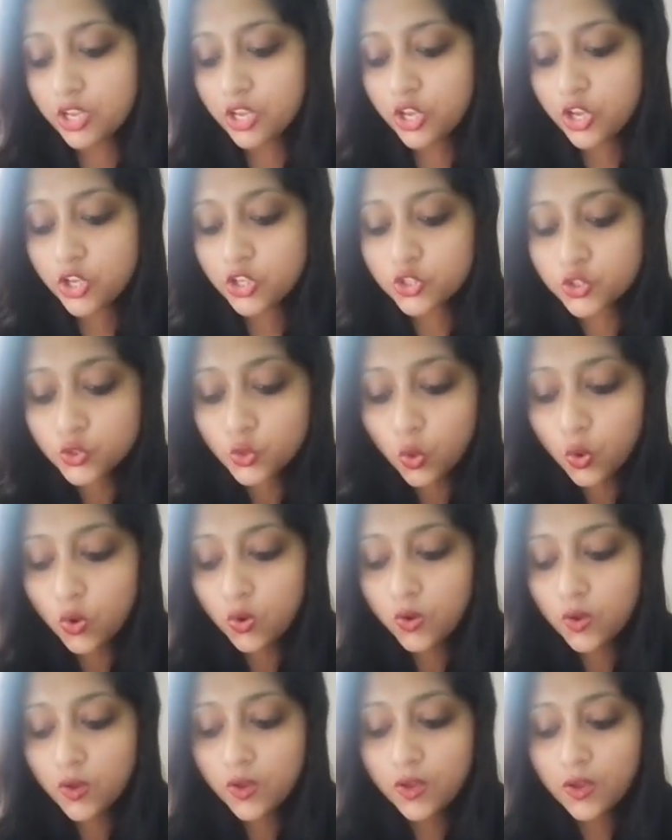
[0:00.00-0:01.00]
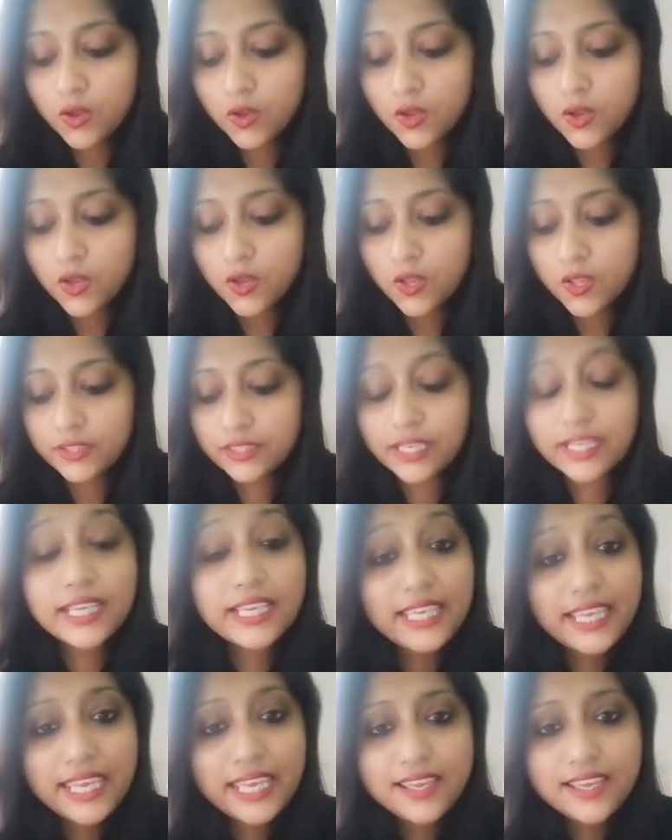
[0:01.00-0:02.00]
So the
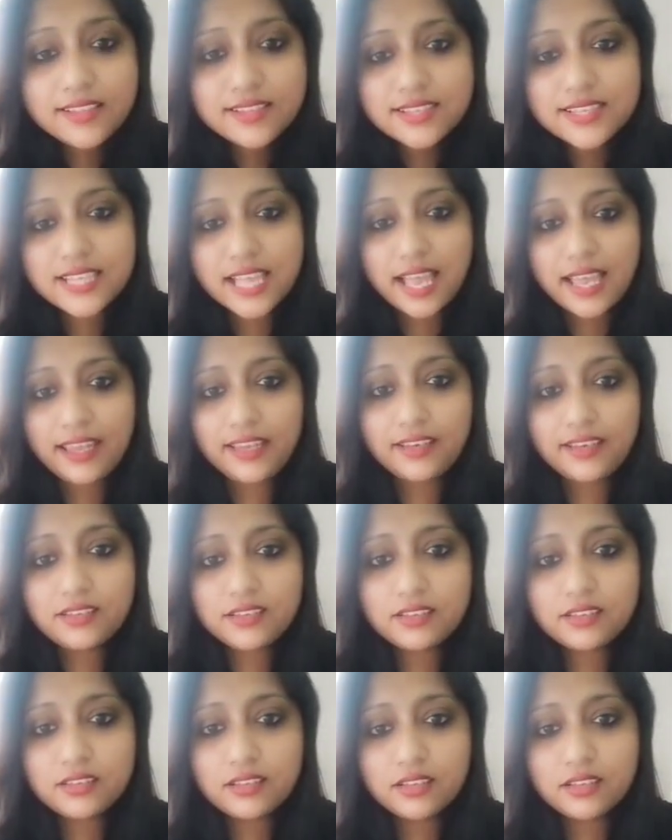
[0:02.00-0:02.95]
key inside